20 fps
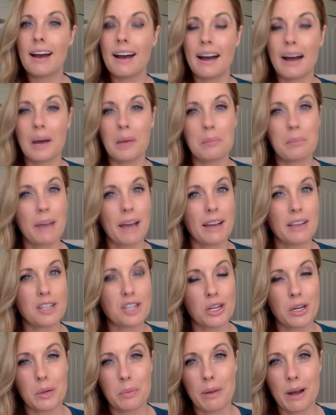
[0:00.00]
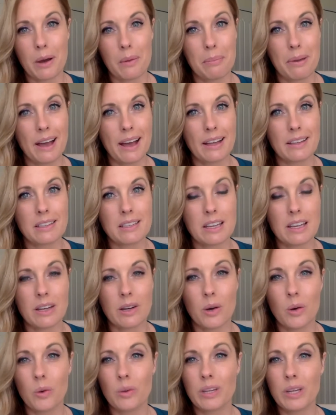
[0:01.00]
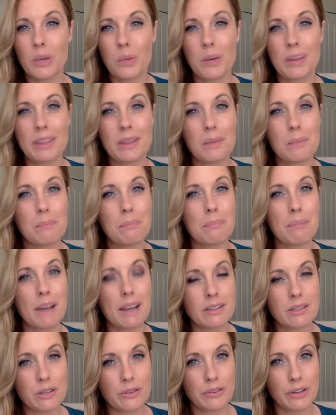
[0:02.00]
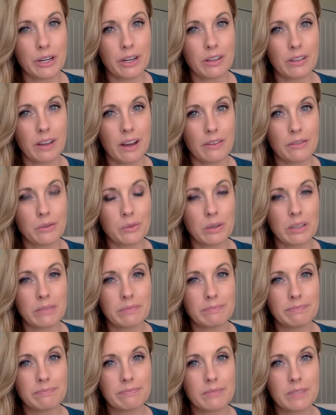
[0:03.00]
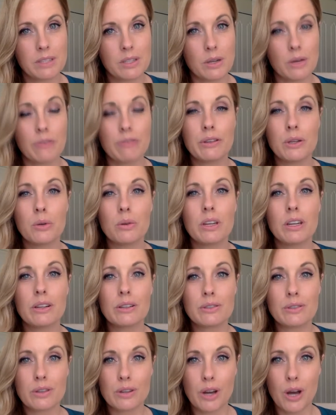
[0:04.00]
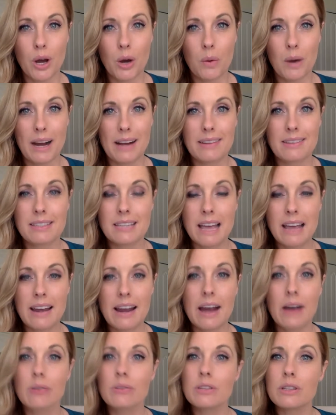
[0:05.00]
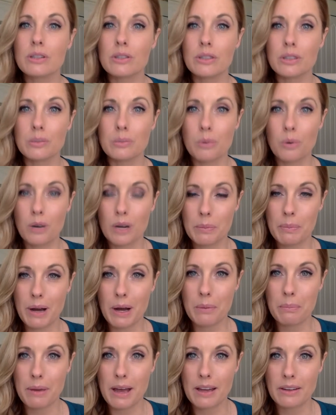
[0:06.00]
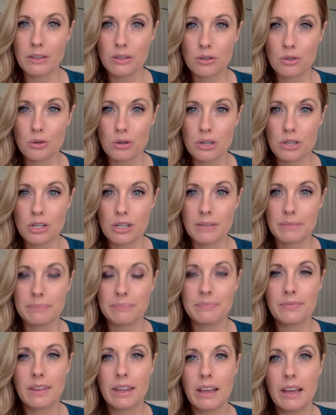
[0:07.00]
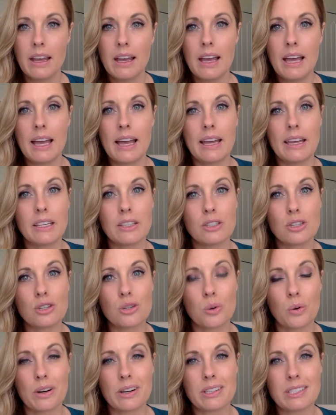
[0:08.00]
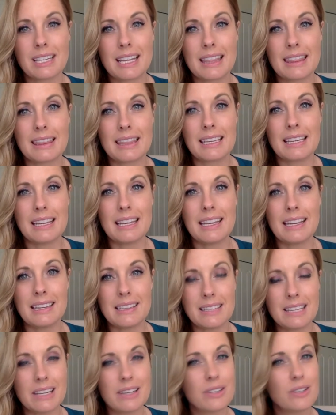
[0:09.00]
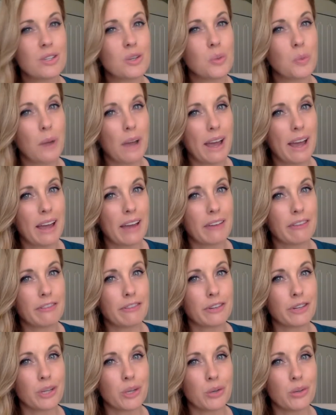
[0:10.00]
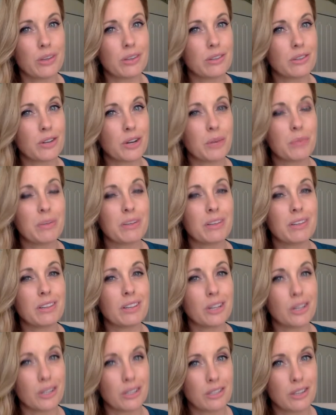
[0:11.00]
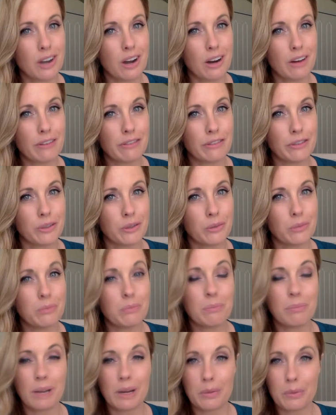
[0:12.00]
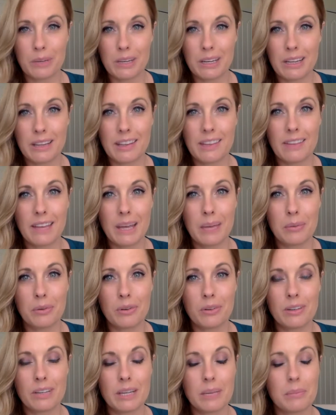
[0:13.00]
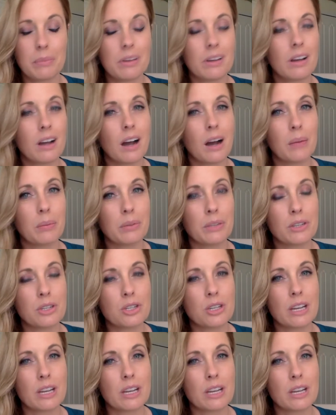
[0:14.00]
I'm passionate about pets and only want the best for your loved one. So, a few years ago, I set out to learn more about pet nutrition. In short, the easiest way for you to determine good dog food by reading the label can be accomplished